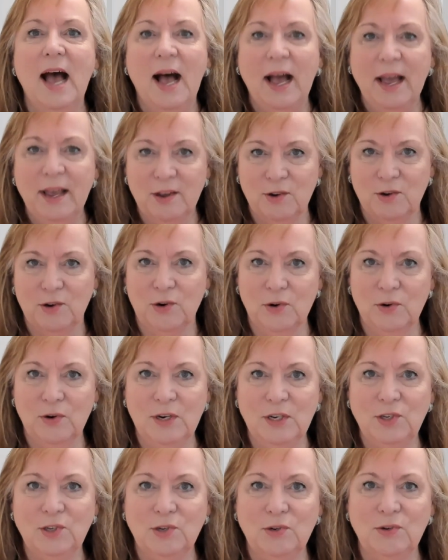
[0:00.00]
I
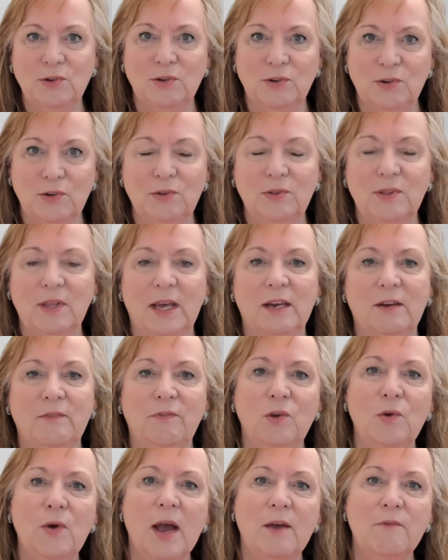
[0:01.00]
encourage you to do that. If
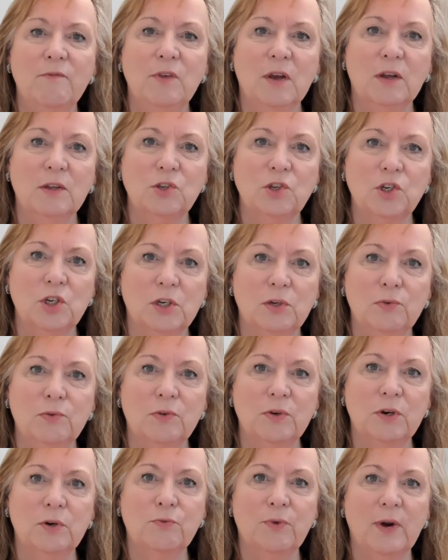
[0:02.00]
you have young
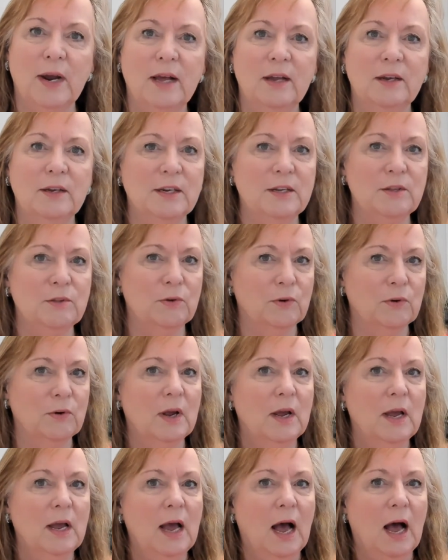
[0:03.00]
children around, either
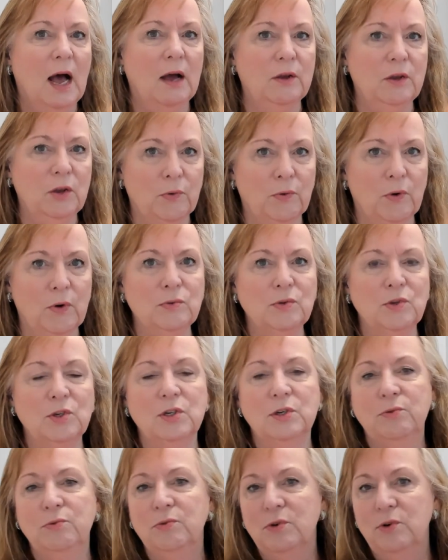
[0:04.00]
uh, your own
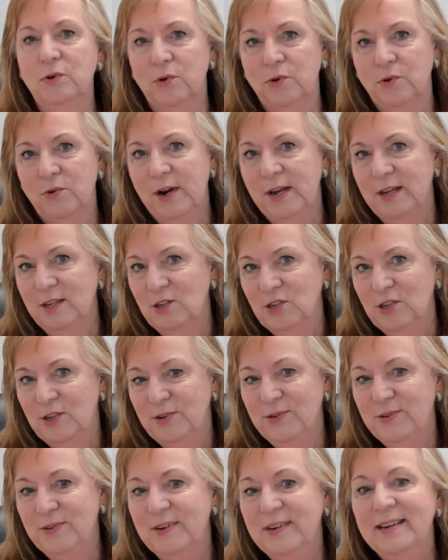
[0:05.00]
children or
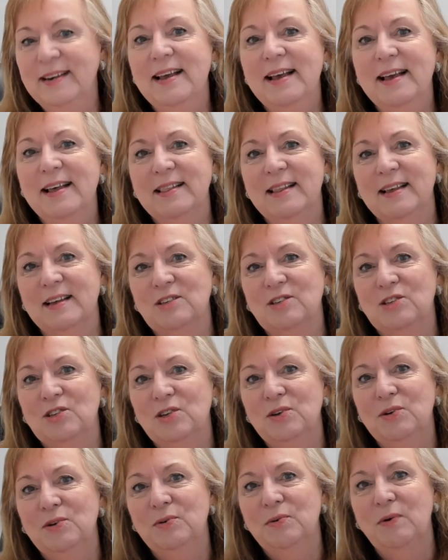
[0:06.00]
grandchildren, that
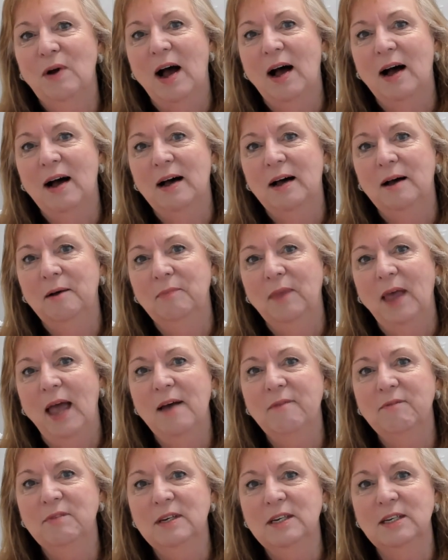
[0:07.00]
you um,
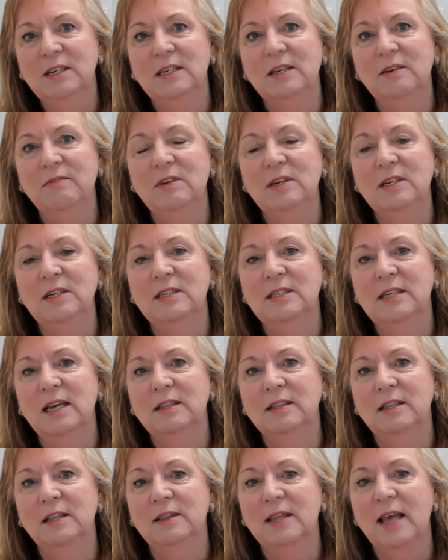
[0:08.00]
have a nativity
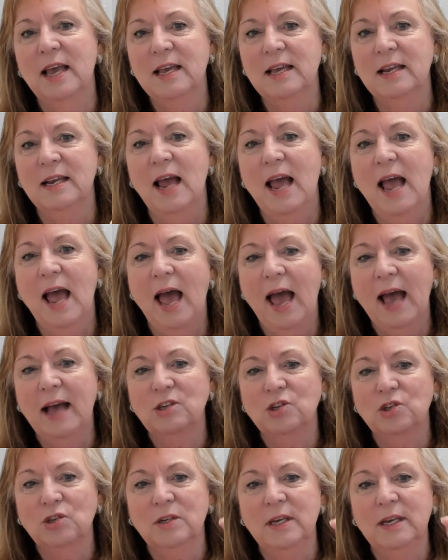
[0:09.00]
set that they can
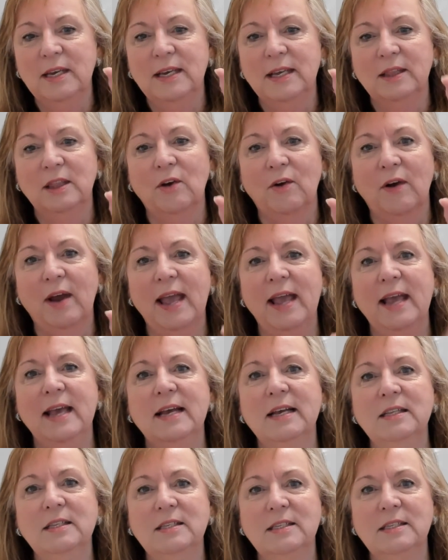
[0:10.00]
actually get their
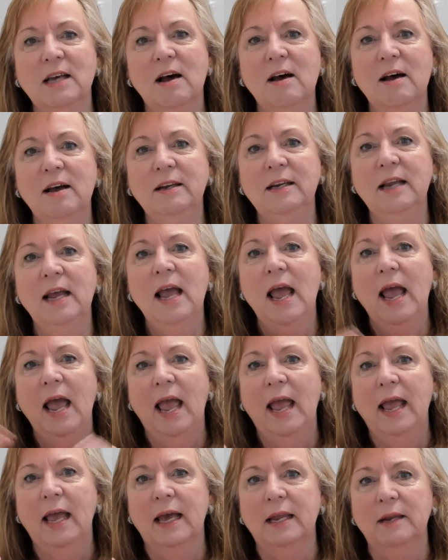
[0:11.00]
hands on
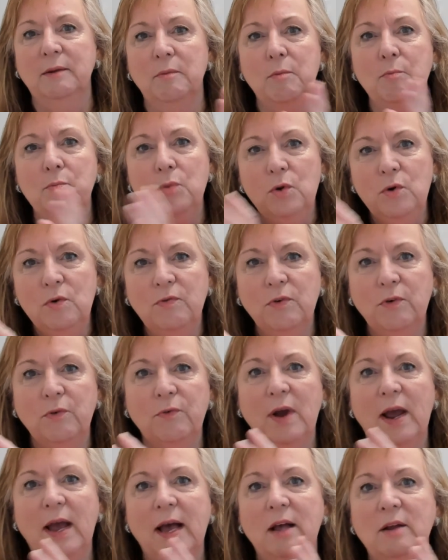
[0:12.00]
and move
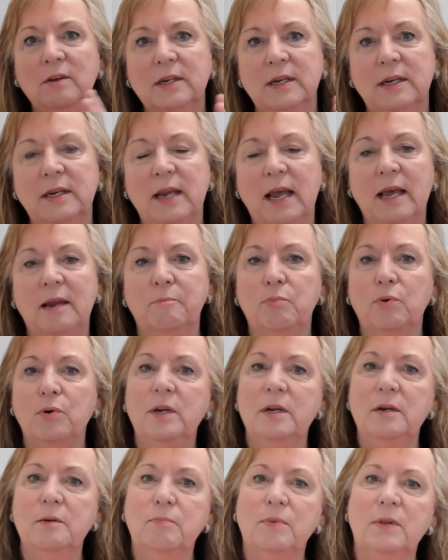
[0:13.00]
around and, and put
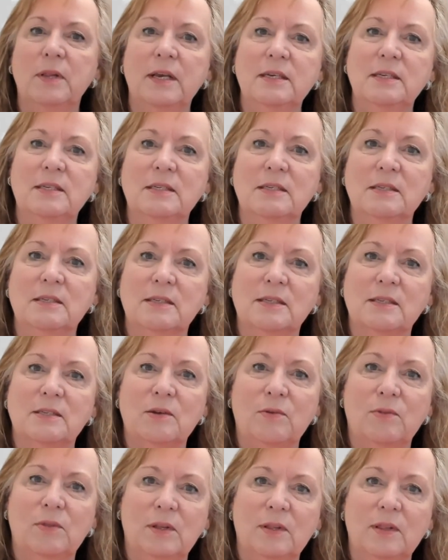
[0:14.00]
in places so
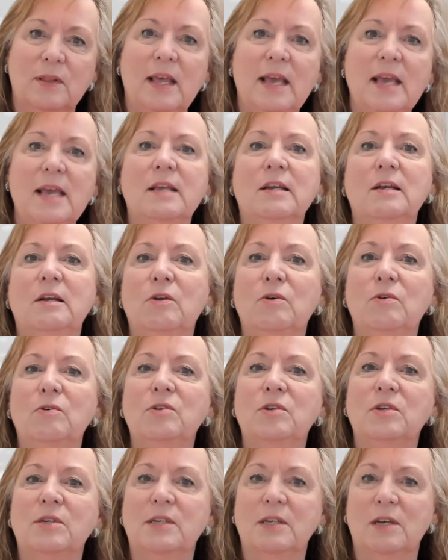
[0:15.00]
that they can learn
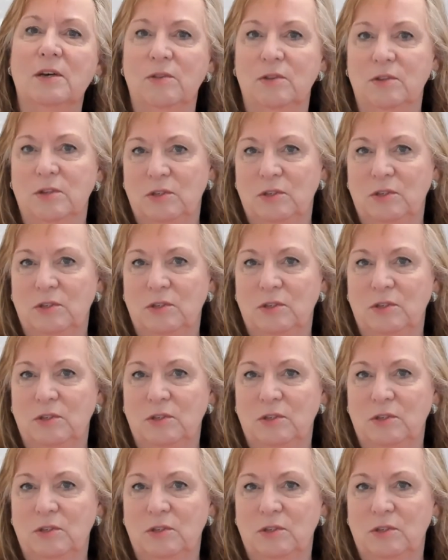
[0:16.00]
to tell the